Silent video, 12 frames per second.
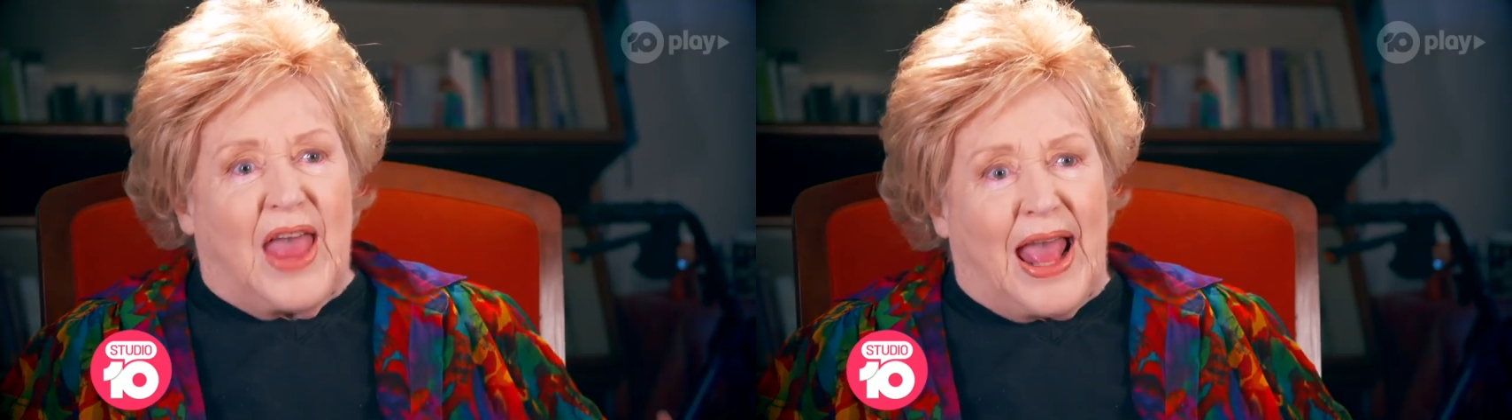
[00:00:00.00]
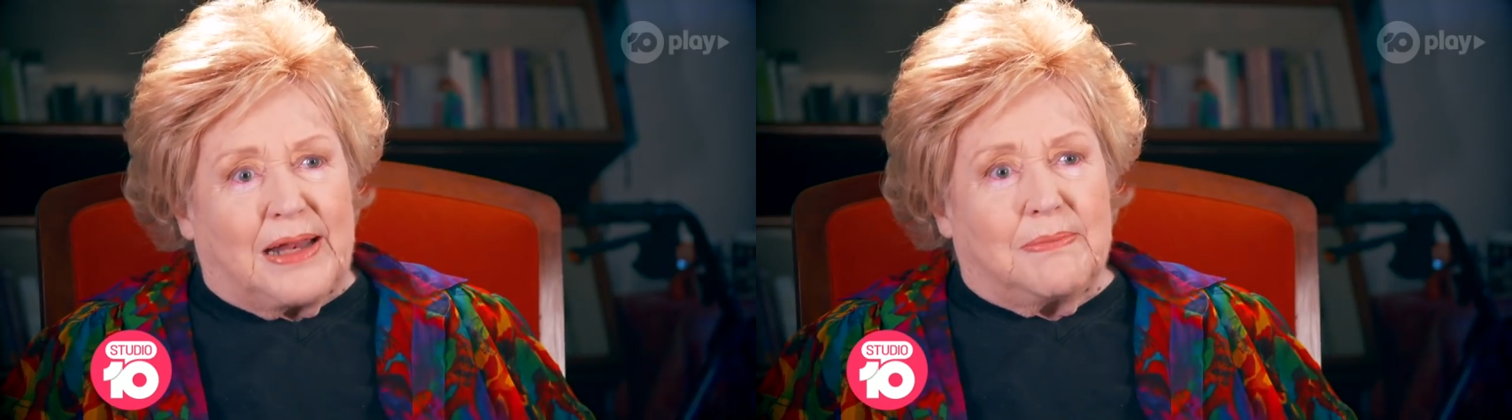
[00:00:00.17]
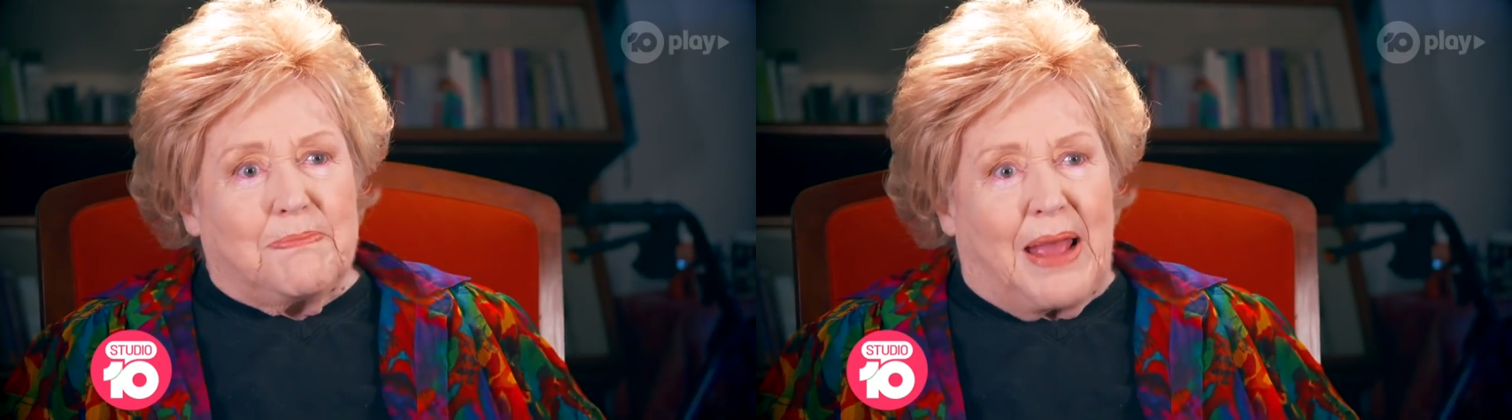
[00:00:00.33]

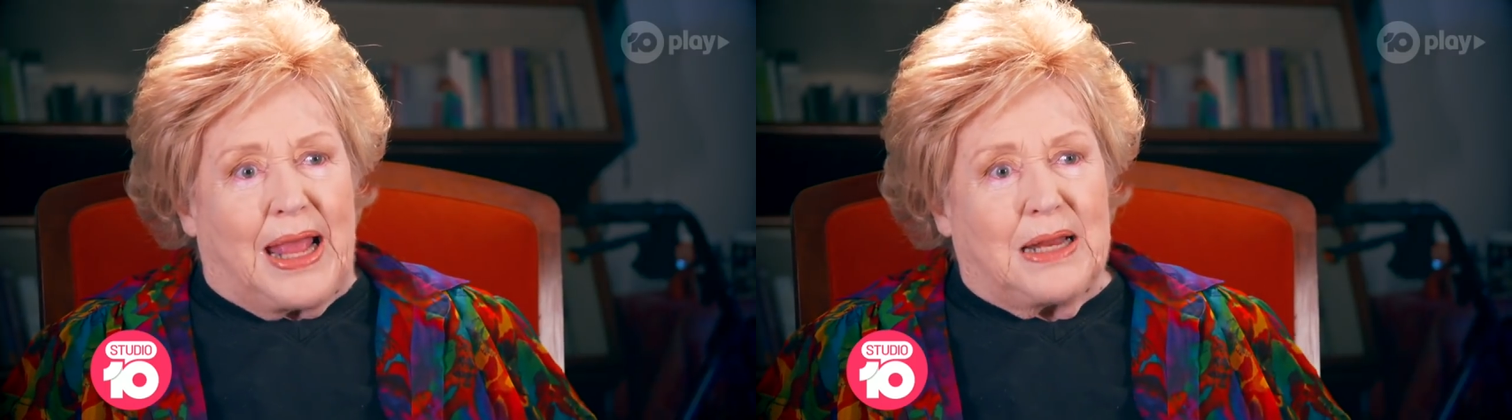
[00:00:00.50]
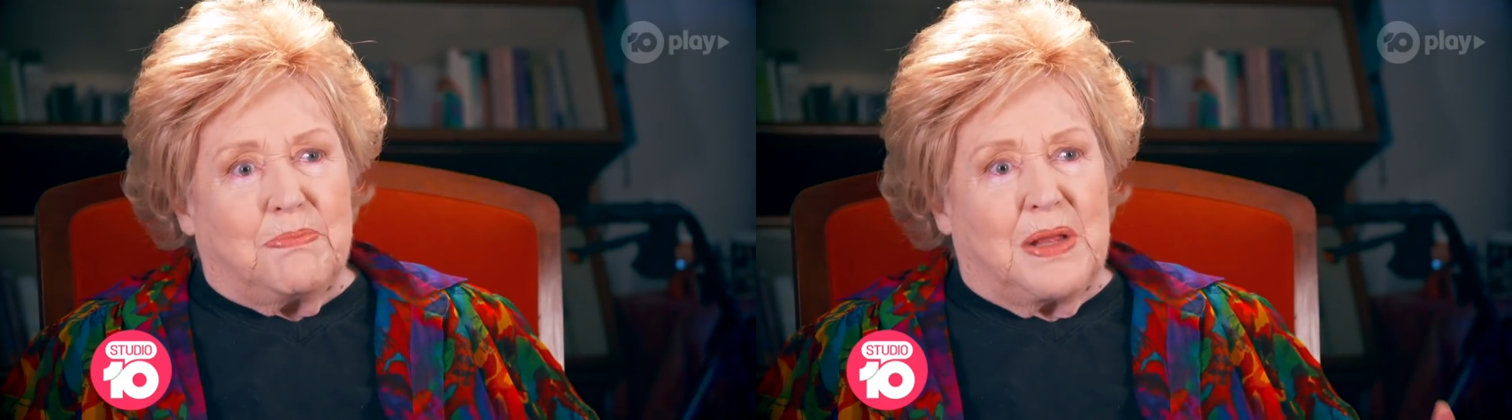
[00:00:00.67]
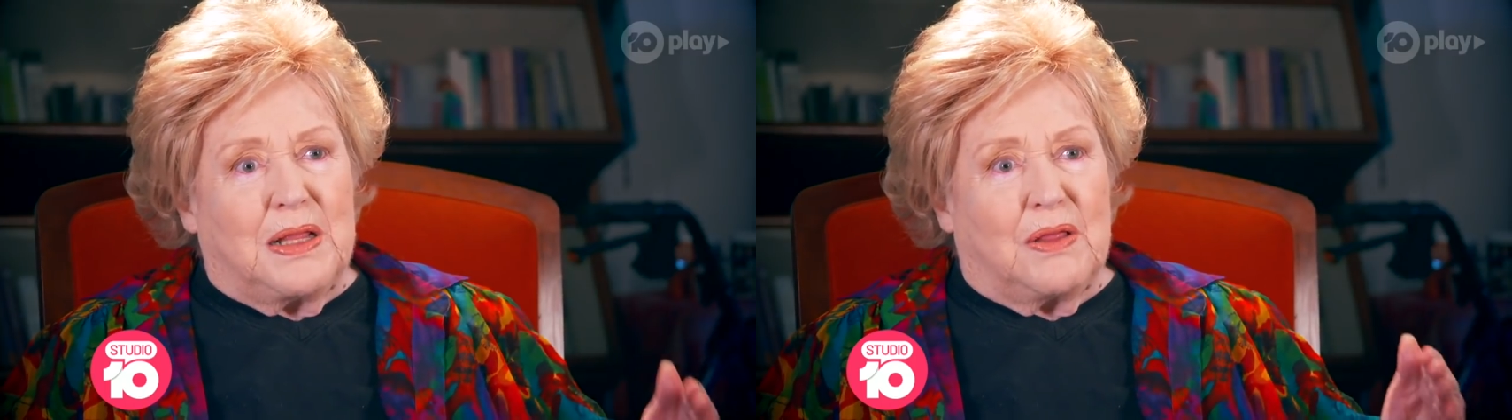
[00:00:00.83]
that
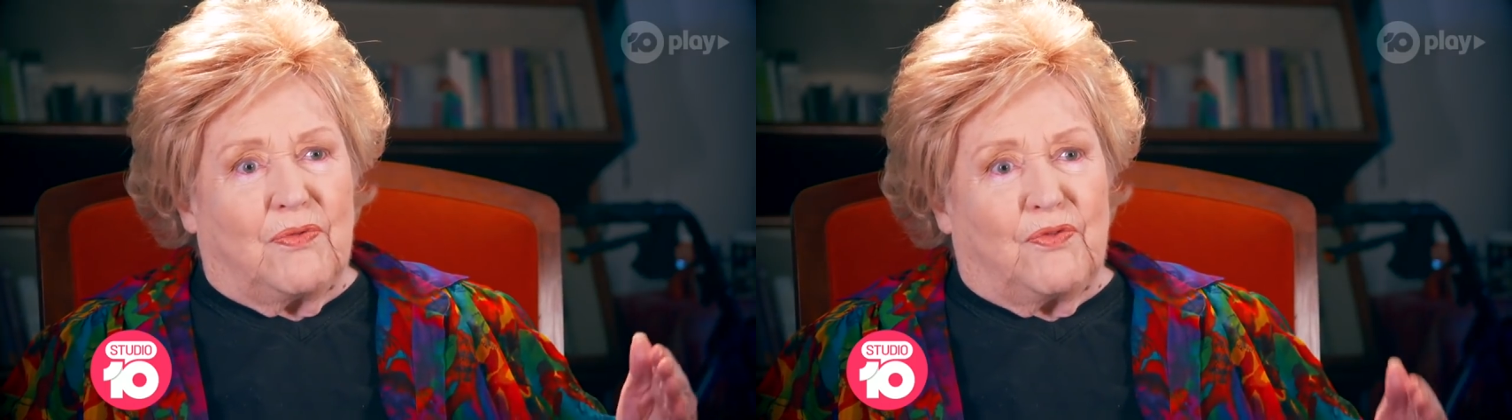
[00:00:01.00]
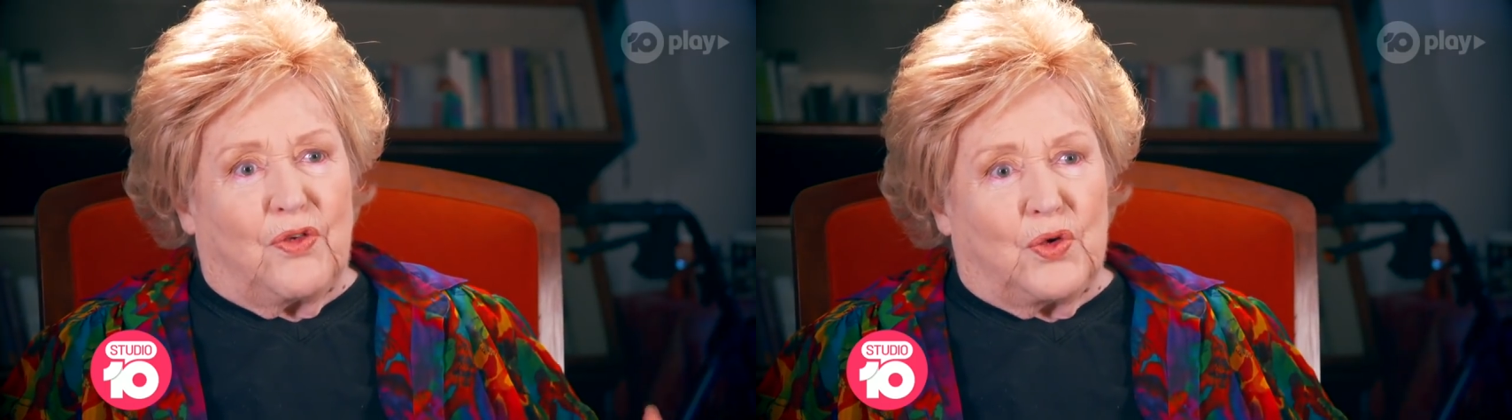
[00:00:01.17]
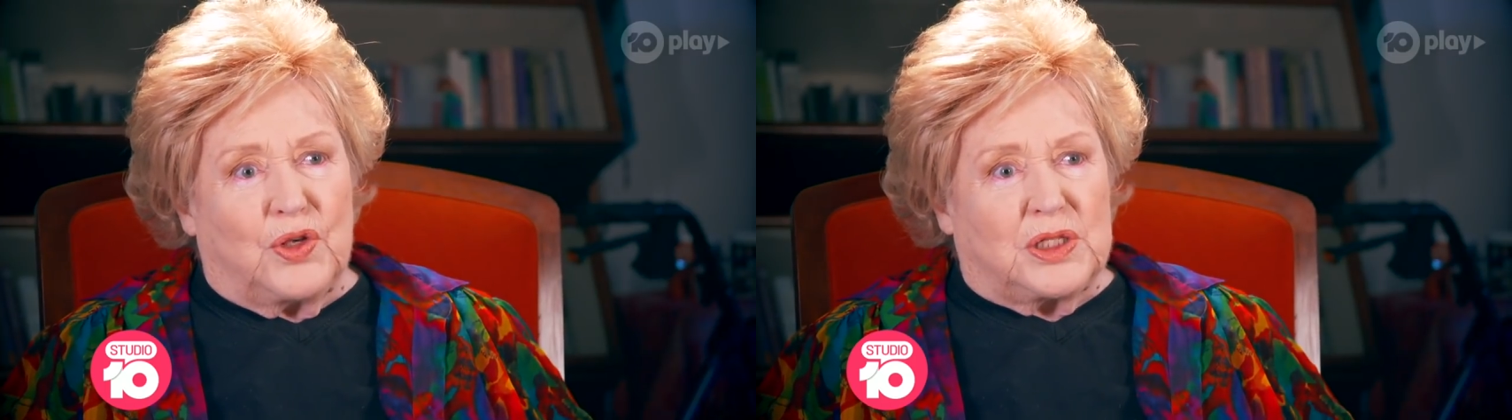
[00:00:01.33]
made me the
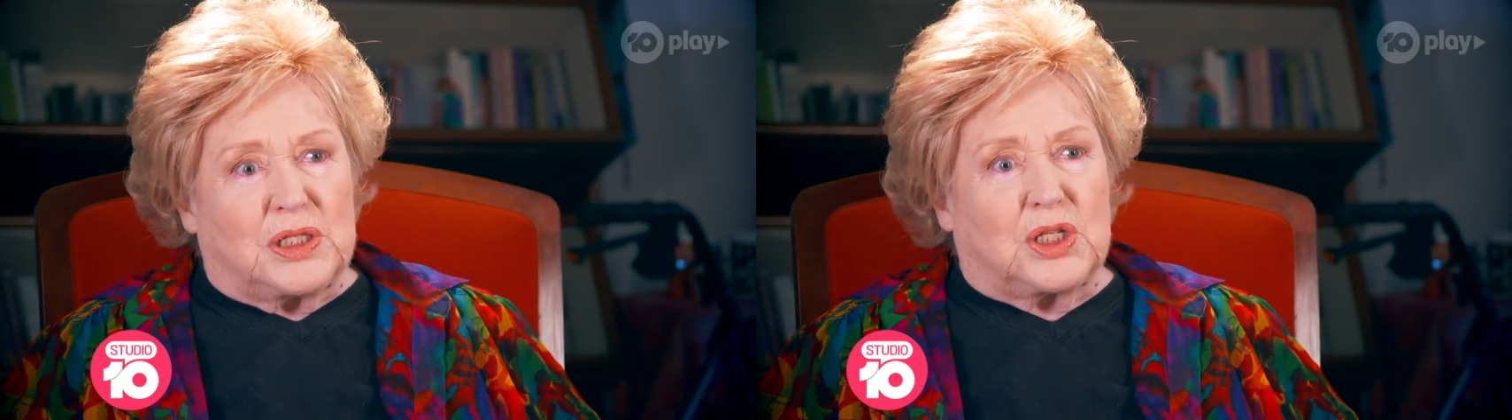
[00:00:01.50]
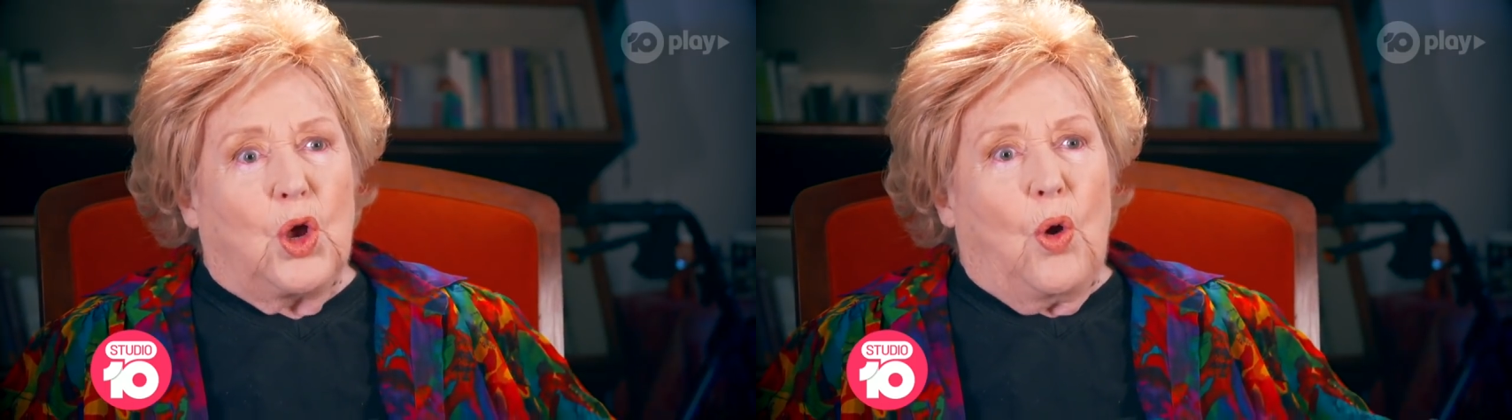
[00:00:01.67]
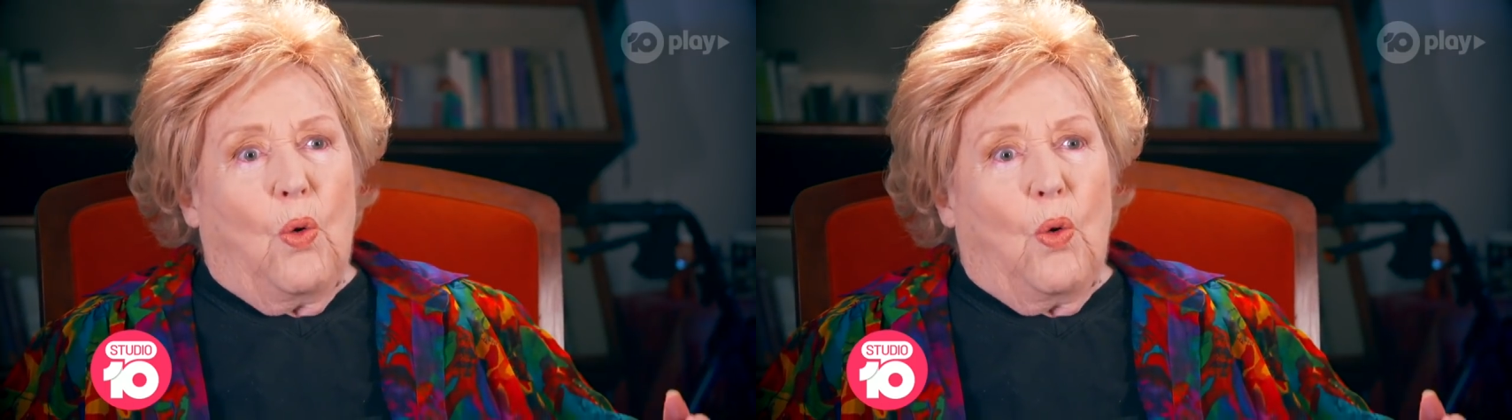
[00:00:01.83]
first